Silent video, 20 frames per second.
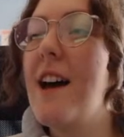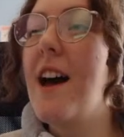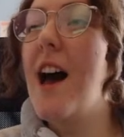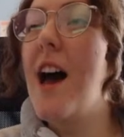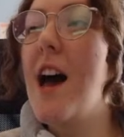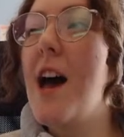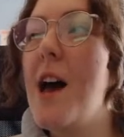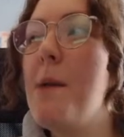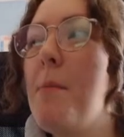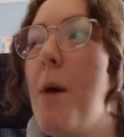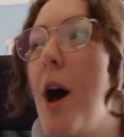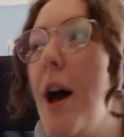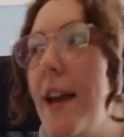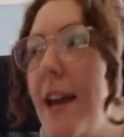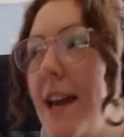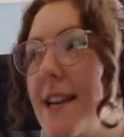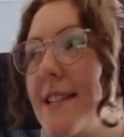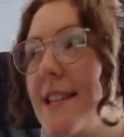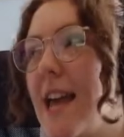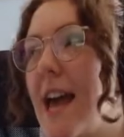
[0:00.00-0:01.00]
I
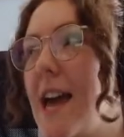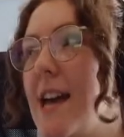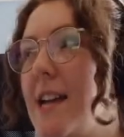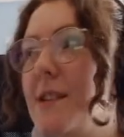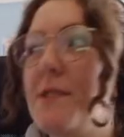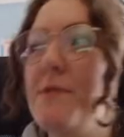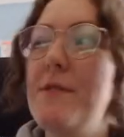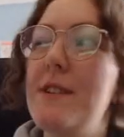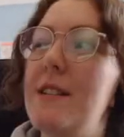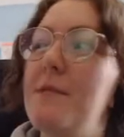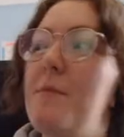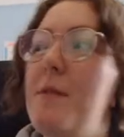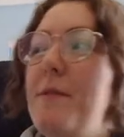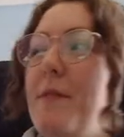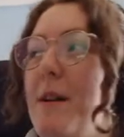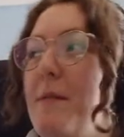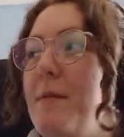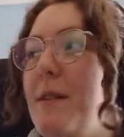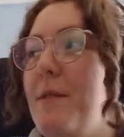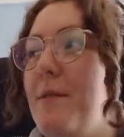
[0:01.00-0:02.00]
get scared, the rest of my
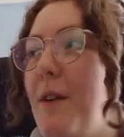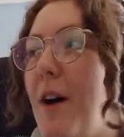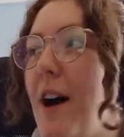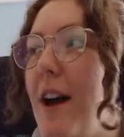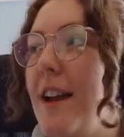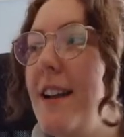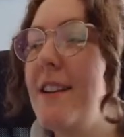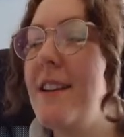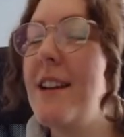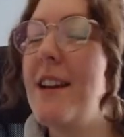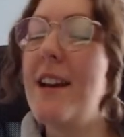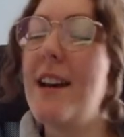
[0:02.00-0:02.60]
family are fine.